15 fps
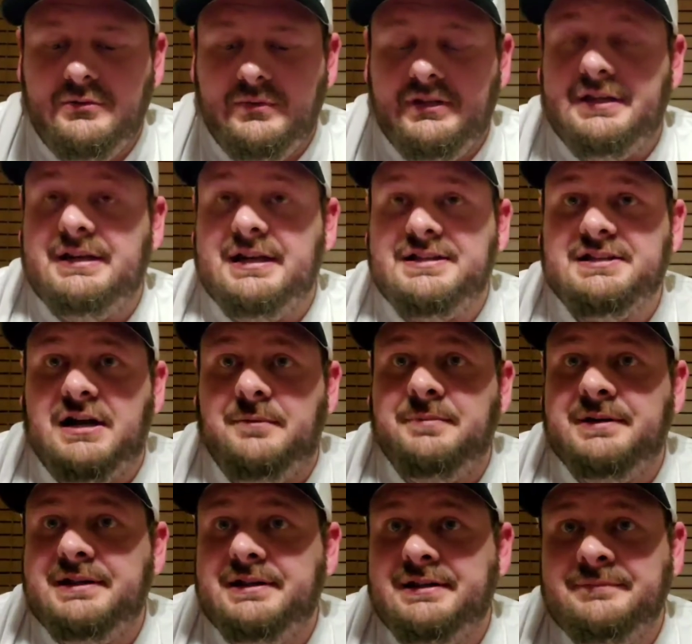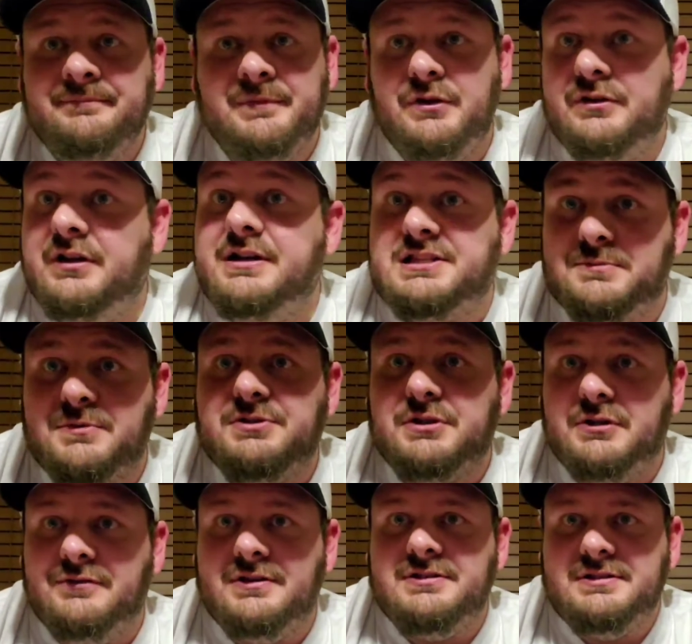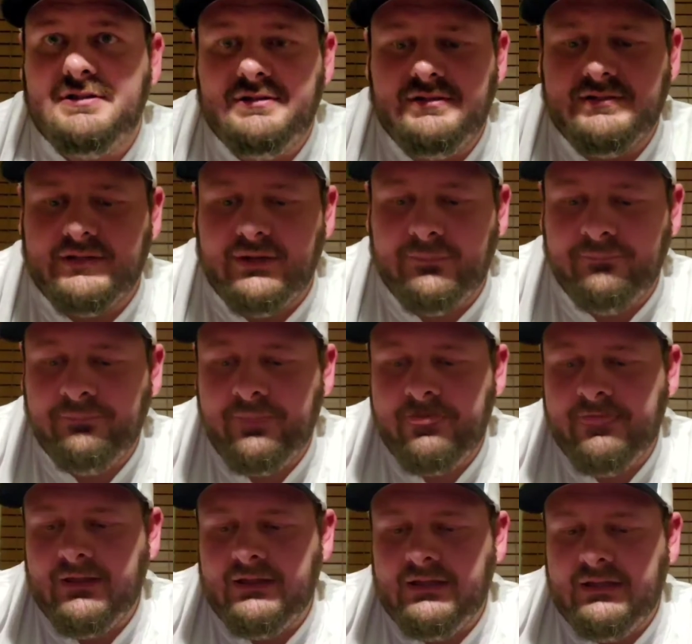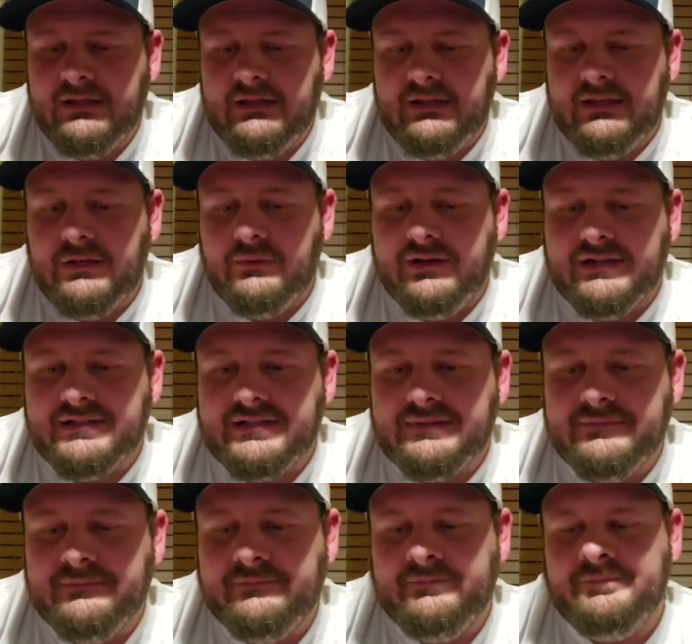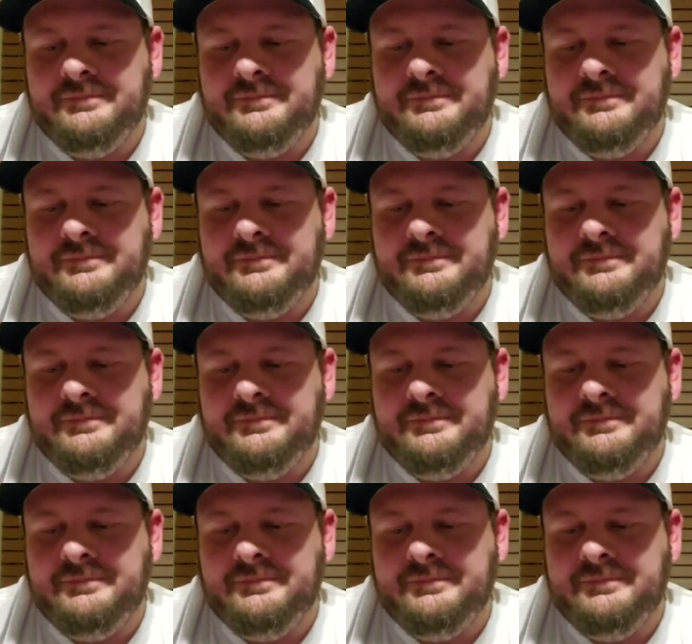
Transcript: Really nice company, good customer service. So, anyways,